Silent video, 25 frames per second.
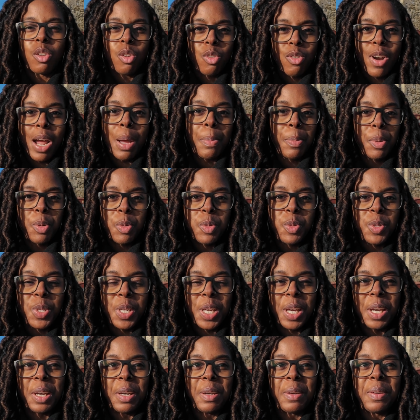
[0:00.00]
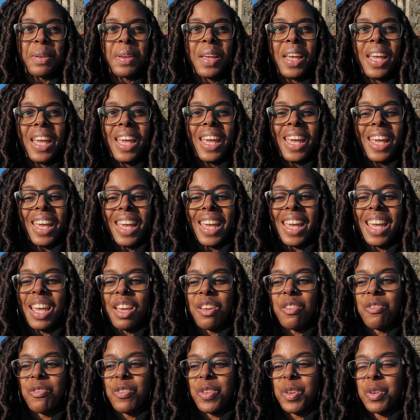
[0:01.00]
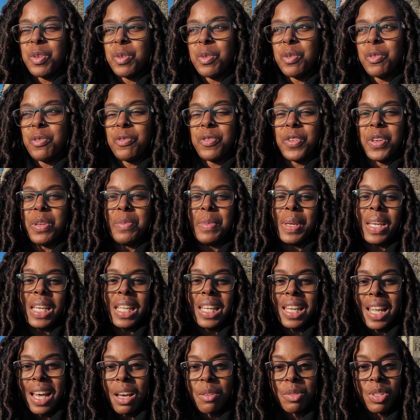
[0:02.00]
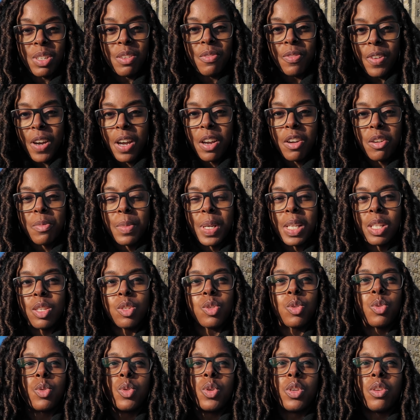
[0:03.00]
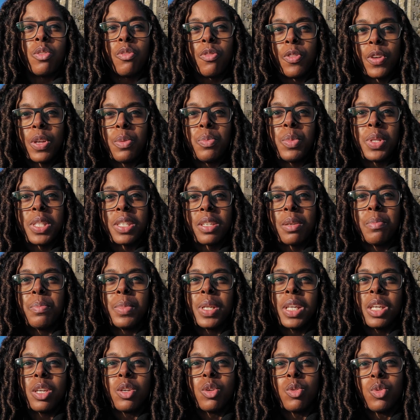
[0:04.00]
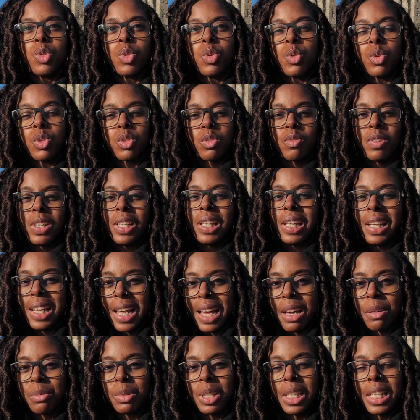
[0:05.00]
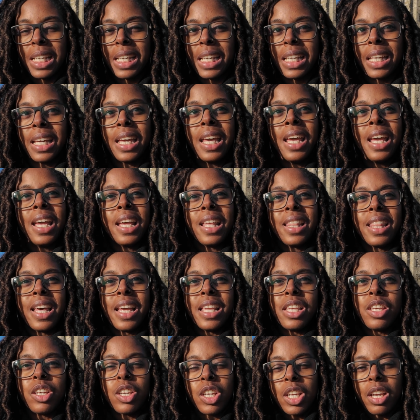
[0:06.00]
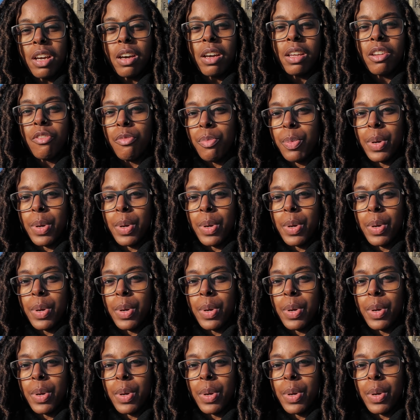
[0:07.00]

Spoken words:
crap audio If you're filming in loud environments or you film with somebody who talks really loudly, then you can kind of